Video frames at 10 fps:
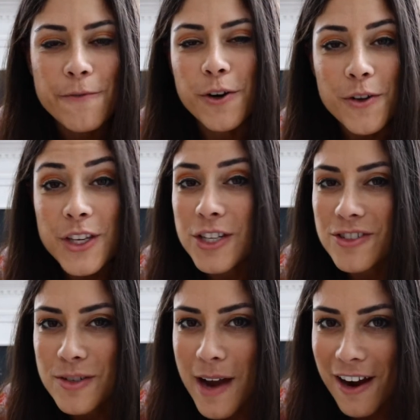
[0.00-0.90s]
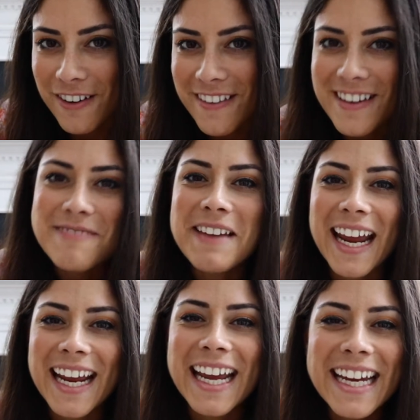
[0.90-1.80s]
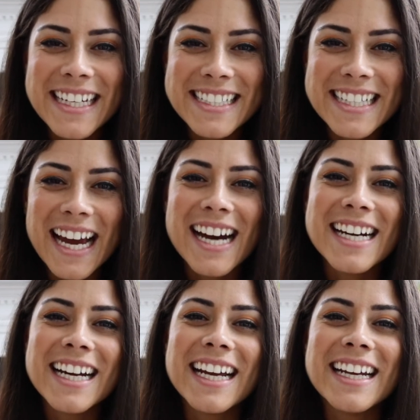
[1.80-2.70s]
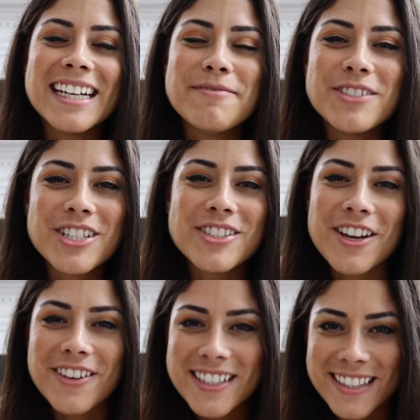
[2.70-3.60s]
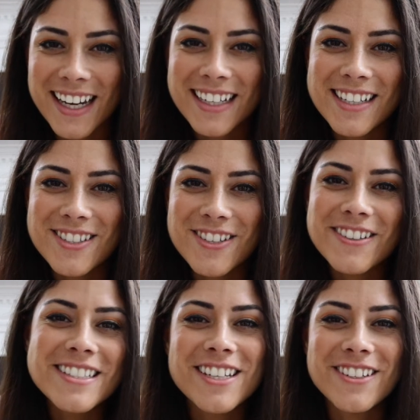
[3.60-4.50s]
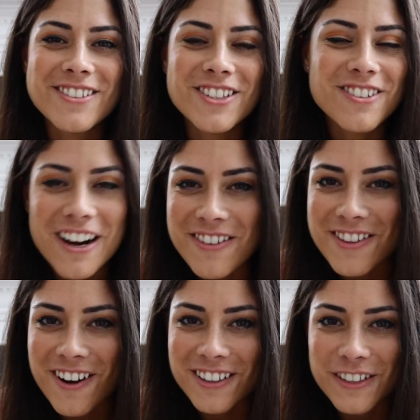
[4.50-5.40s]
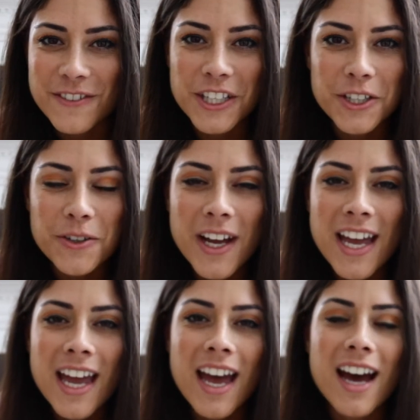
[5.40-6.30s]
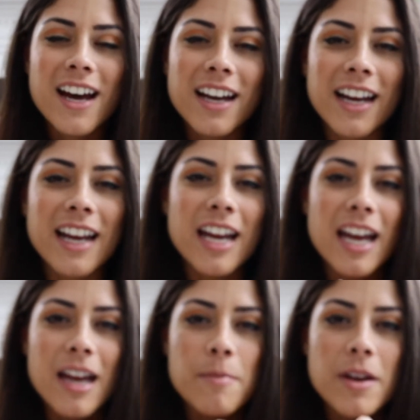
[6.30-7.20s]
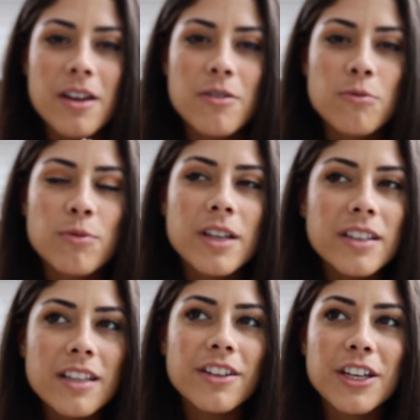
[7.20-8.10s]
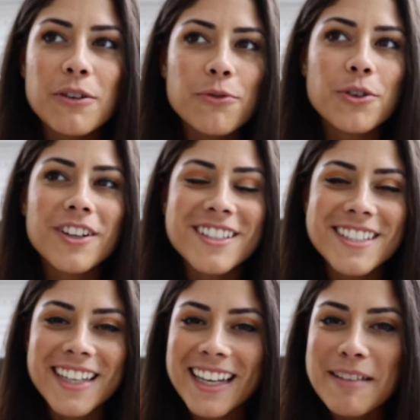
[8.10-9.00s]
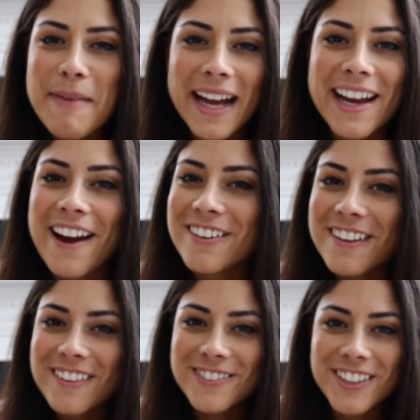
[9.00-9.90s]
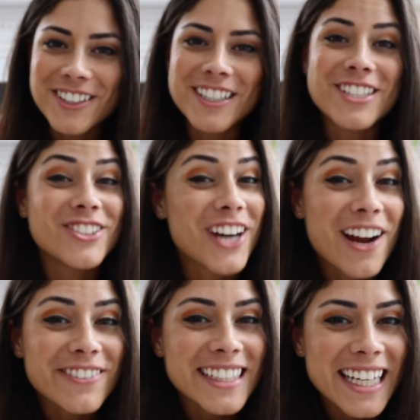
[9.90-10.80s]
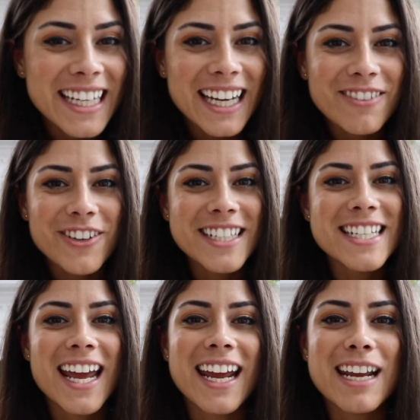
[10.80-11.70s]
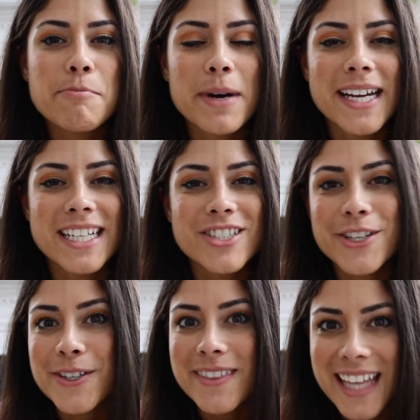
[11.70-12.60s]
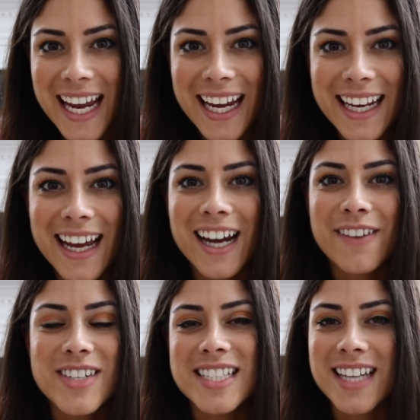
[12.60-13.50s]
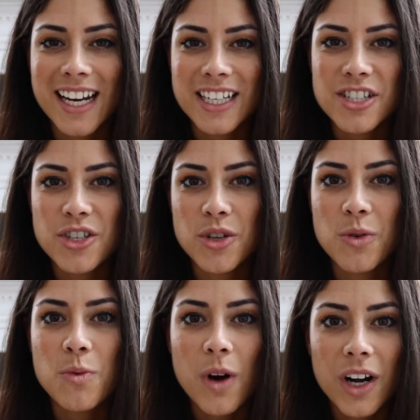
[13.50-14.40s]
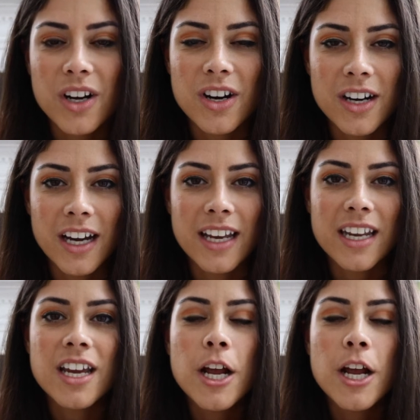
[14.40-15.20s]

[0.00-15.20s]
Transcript: for the YouTube algorithm, and I am just so excited to continue to grow with all of you. I am really looking forward to getting back out in the world and traveling again one day, but until then, I've decided to work on